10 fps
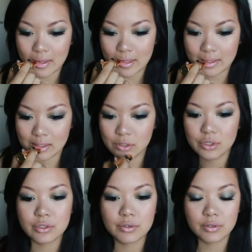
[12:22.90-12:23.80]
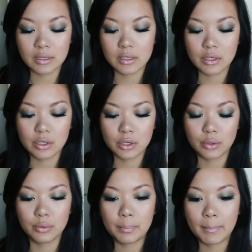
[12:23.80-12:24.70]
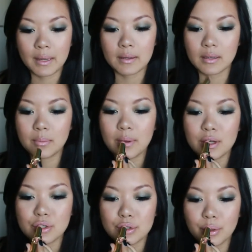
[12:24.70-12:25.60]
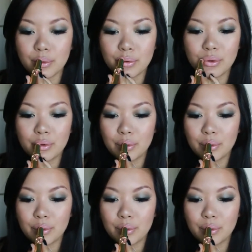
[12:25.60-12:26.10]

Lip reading: And this is just a really nude, pinky beige tone.